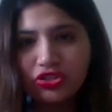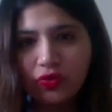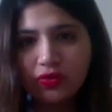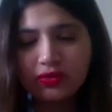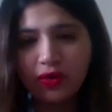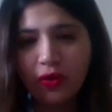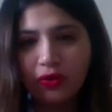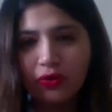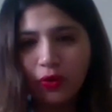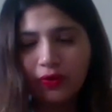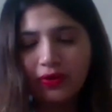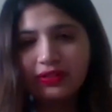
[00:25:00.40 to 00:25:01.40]
shows
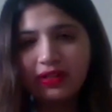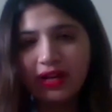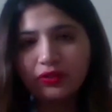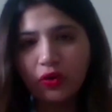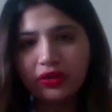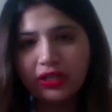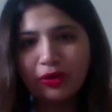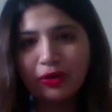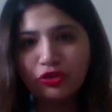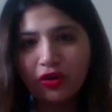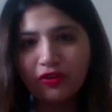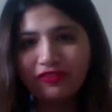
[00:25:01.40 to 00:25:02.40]
all over are talking
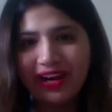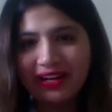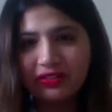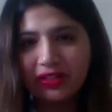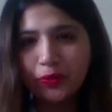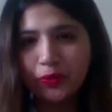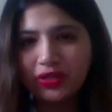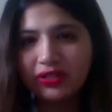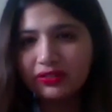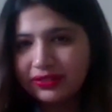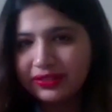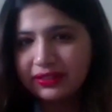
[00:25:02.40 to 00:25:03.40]
about not factoring
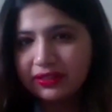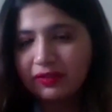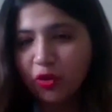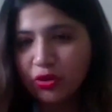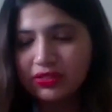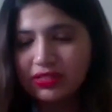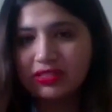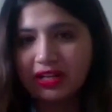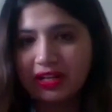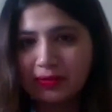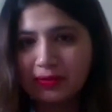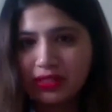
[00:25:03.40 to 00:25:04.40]
work created for these
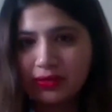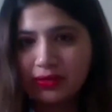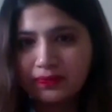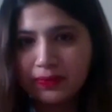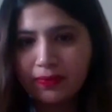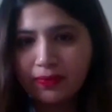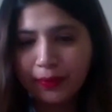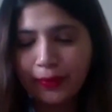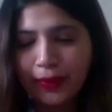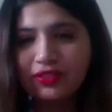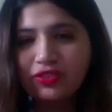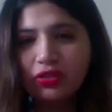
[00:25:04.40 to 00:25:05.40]
times
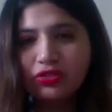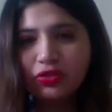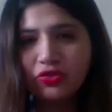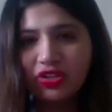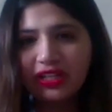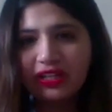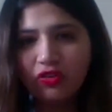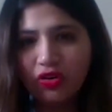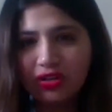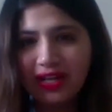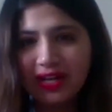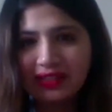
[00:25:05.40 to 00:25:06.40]
it's also tricky
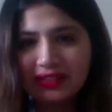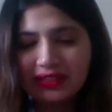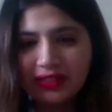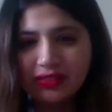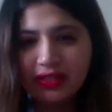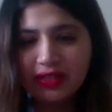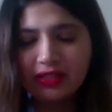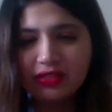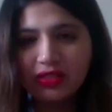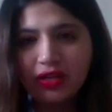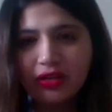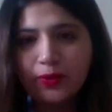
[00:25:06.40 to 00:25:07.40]
for clients these days
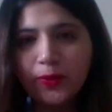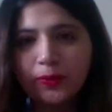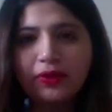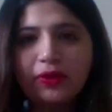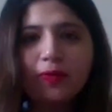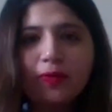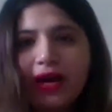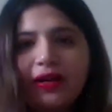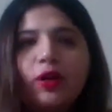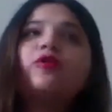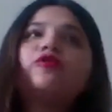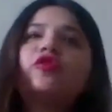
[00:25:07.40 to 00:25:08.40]
to you know
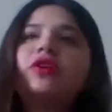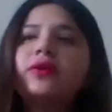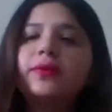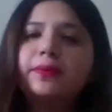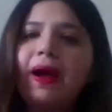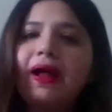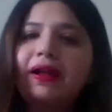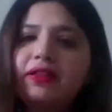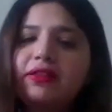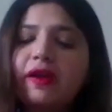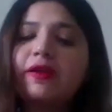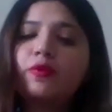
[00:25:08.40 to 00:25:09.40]
kind of uh,
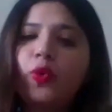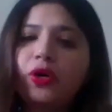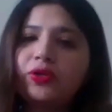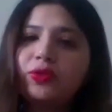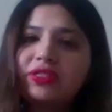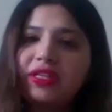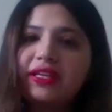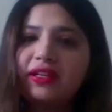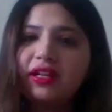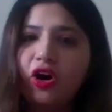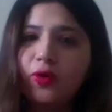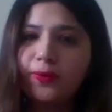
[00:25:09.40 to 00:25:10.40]
understand what to say
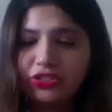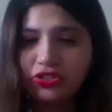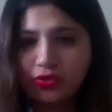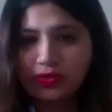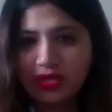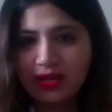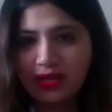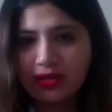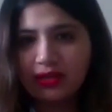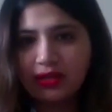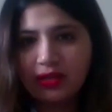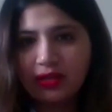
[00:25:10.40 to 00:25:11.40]
and how much to say
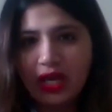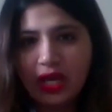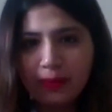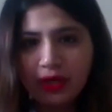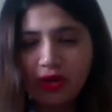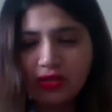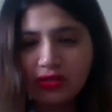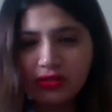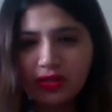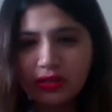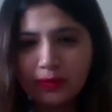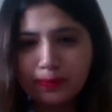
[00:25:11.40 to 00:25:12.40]
because
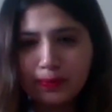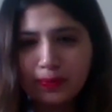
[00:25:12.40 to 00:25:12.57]
uh,